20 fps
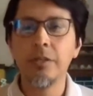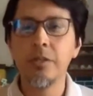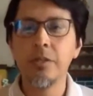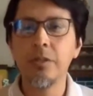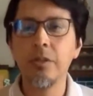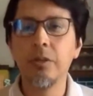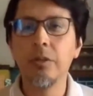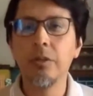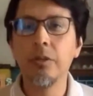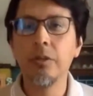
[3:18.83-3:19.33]

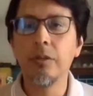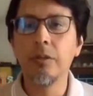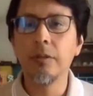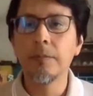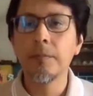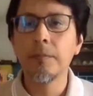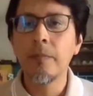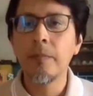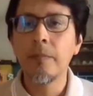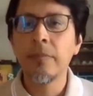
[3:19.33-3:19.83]

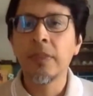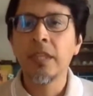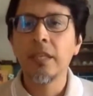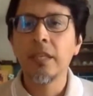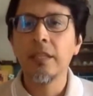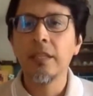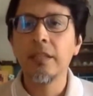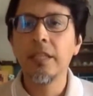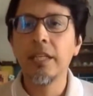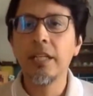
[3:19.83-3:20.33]
So
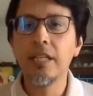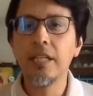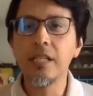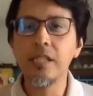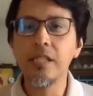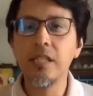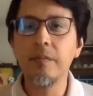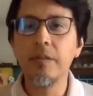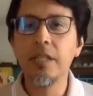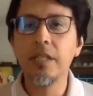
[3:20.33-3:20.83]
there are
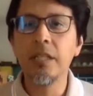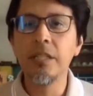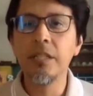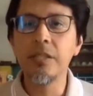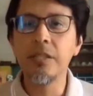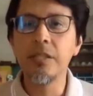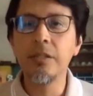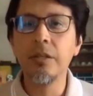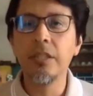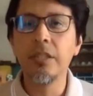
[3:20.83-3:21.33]
several
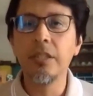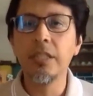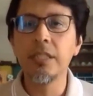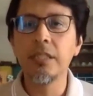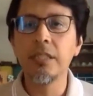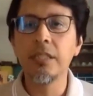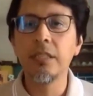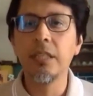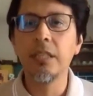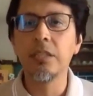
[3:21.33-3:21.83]

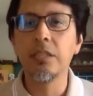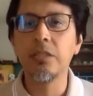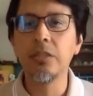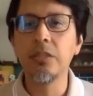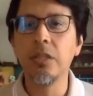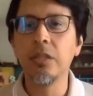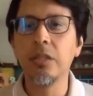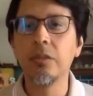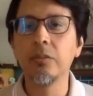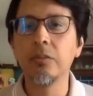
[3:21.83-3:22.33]
studies that
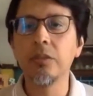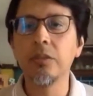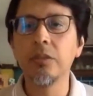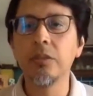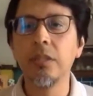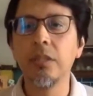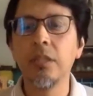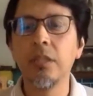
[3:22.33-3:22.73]
shows